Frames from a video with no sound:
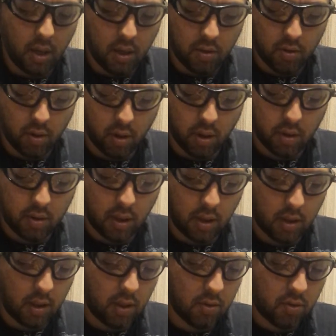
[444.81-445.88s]
So I'm going to
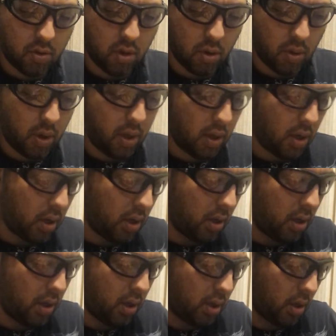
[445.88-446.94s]
take these two right here.